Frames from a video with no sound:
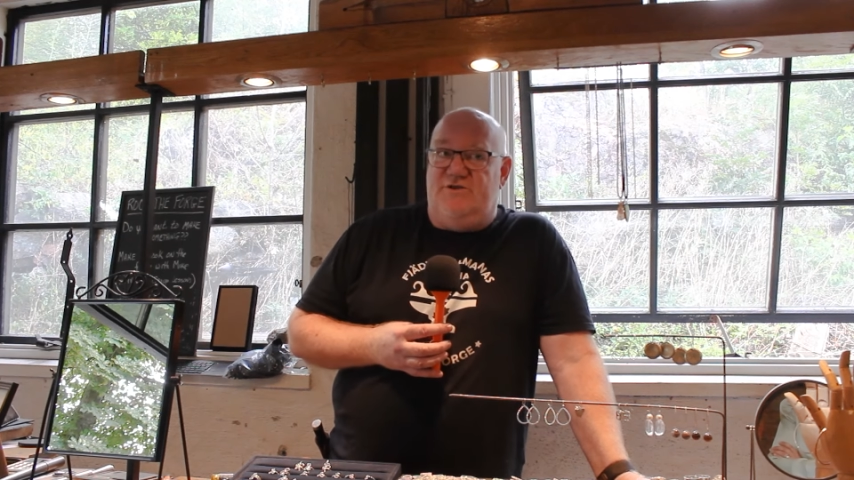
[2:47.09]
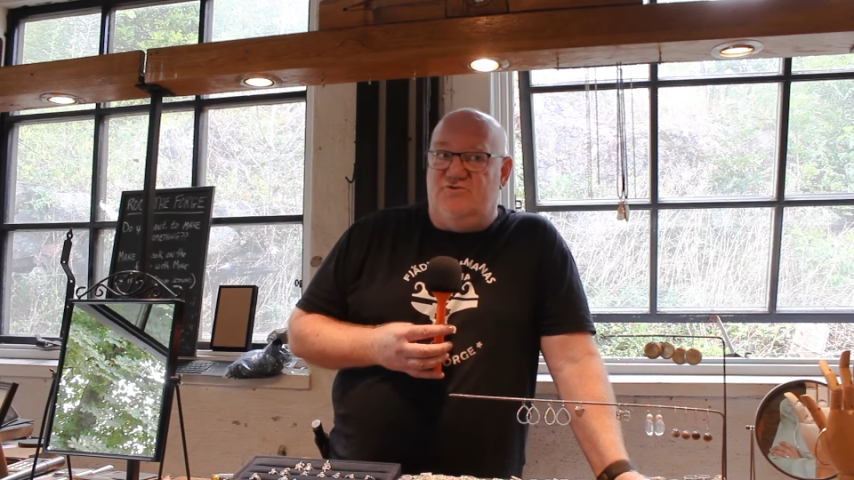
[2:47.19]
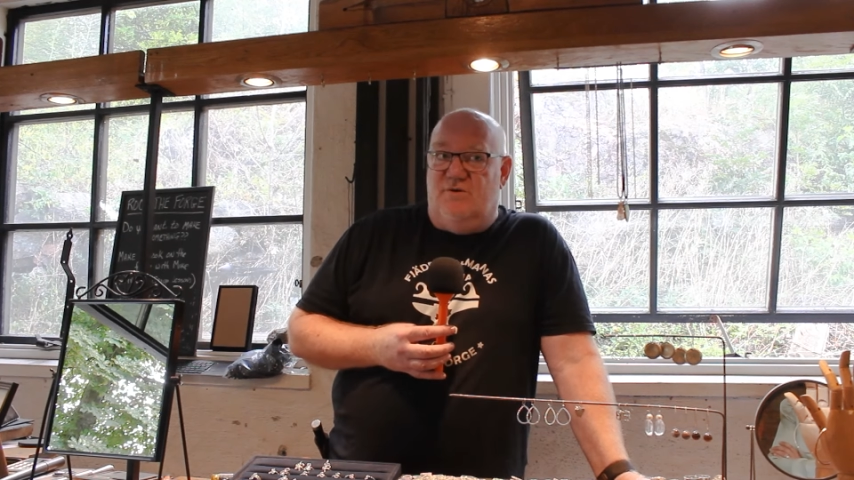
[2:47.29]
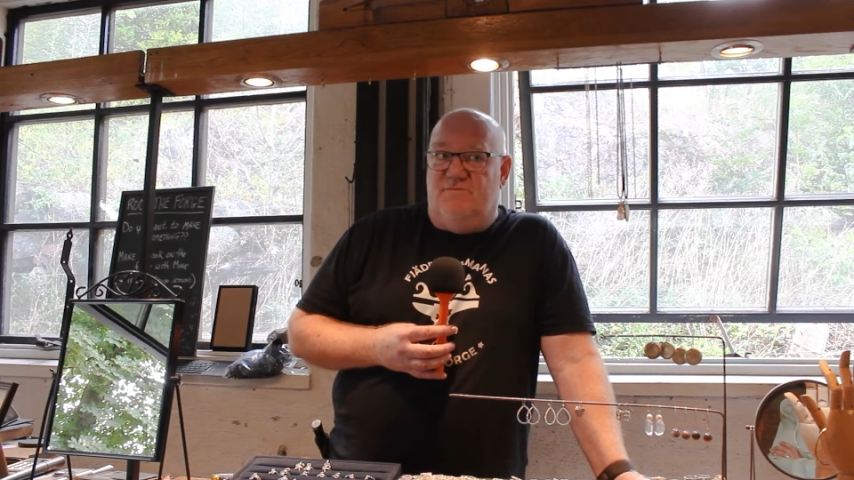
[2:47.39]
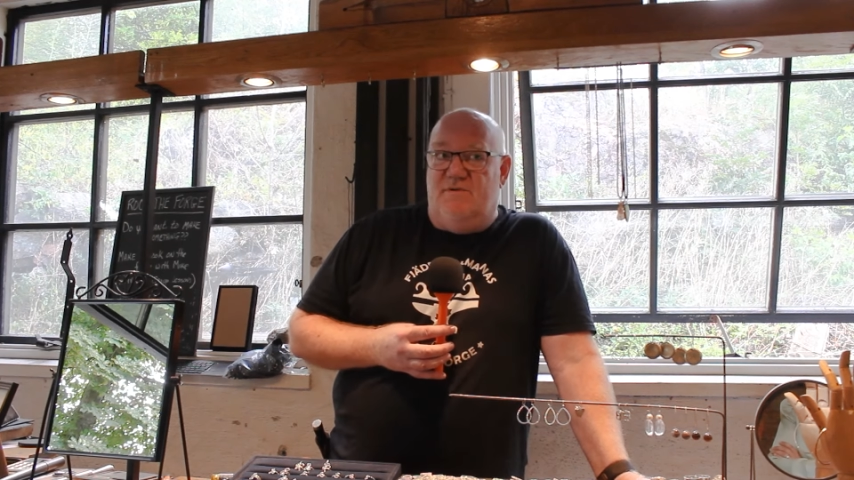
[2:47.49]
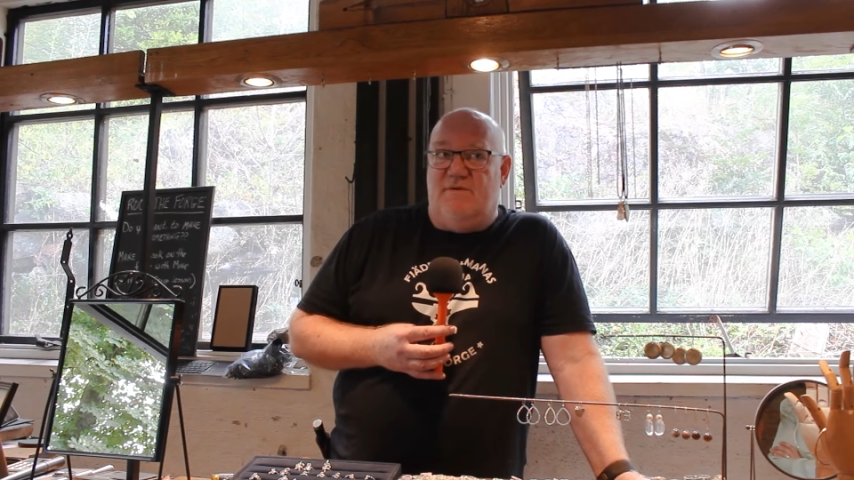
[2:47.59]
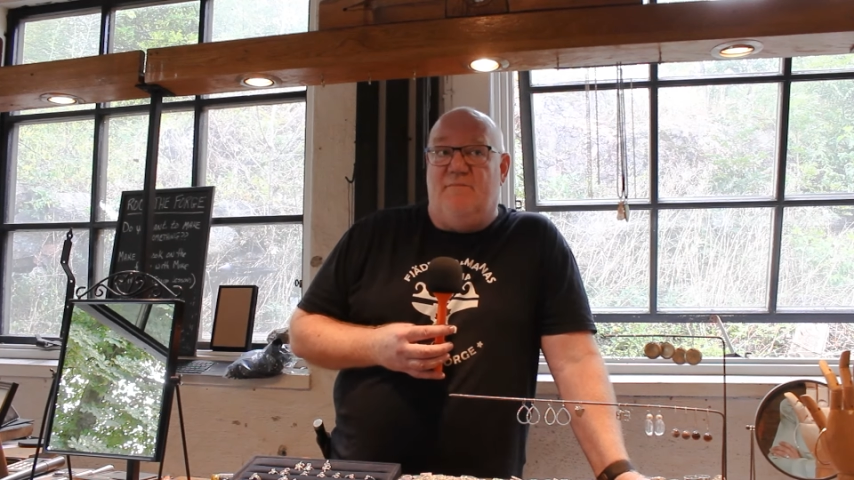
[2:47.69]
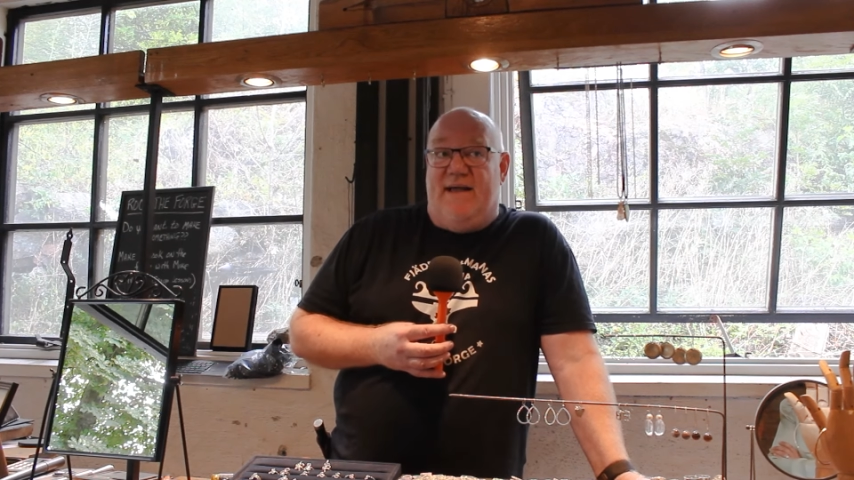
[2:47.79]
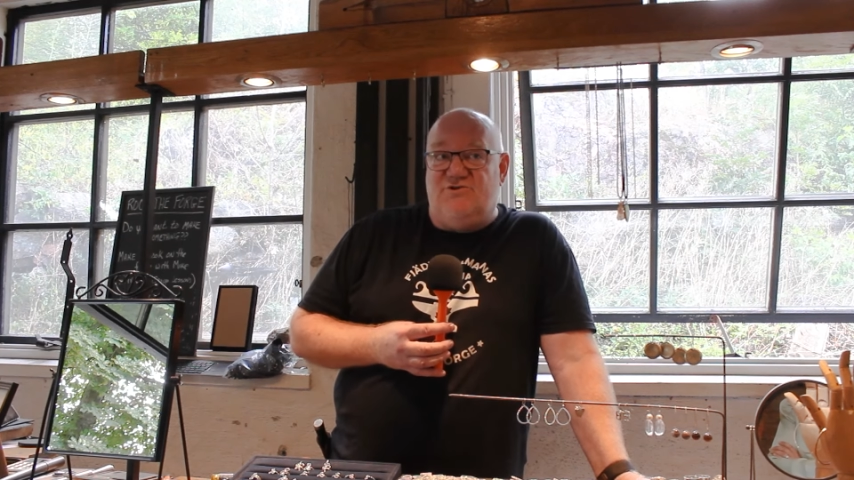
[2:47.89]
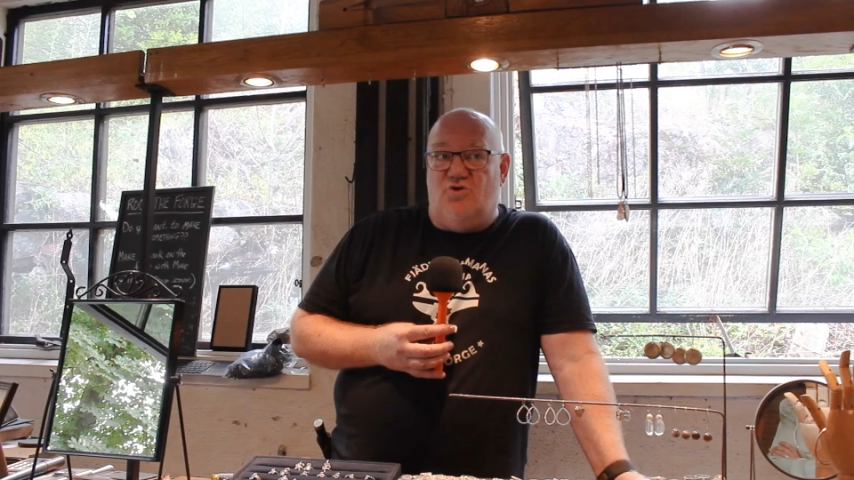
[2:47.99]
to a, a
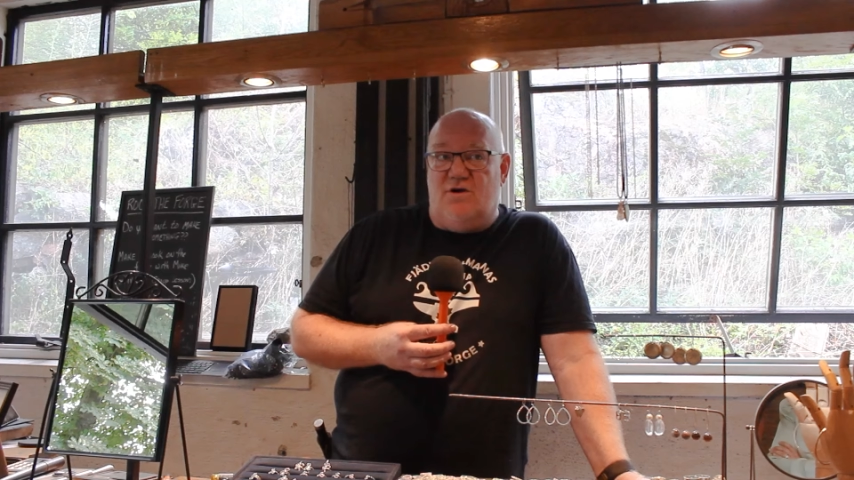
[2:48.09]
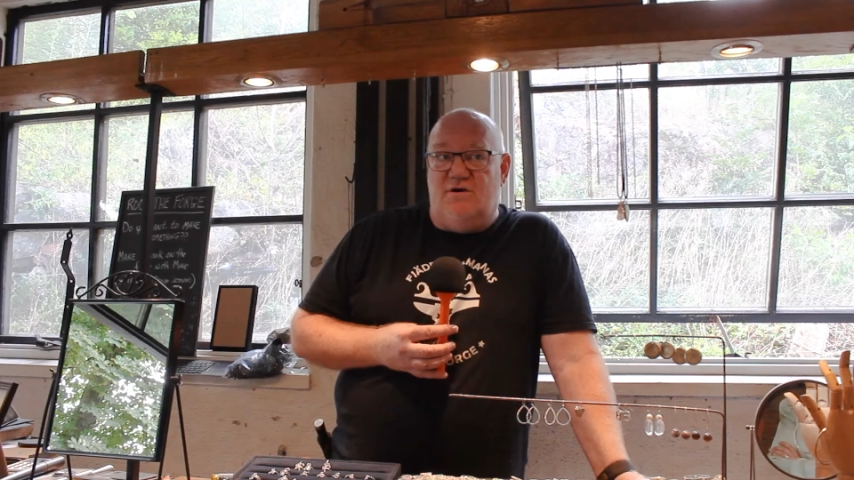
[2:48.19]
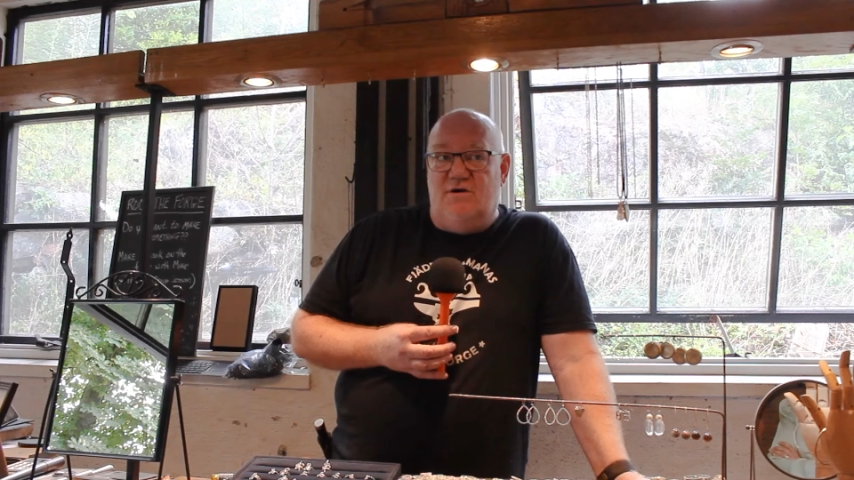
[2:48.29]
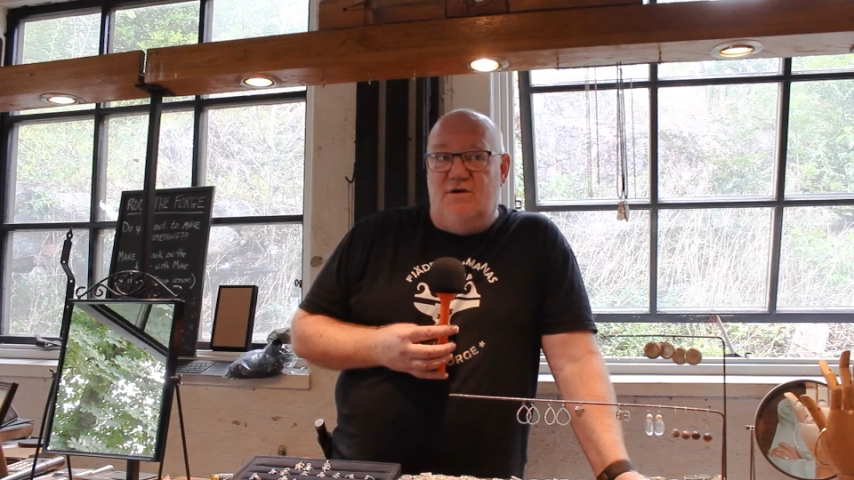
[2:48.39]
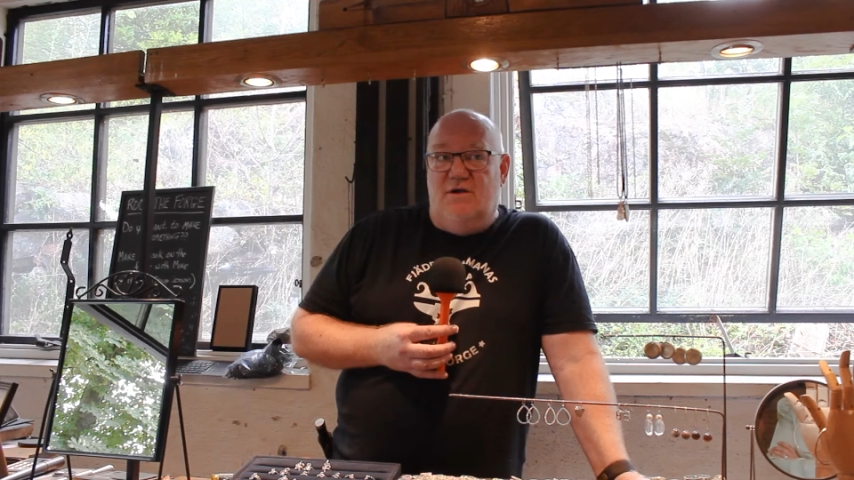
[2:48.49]
mentor,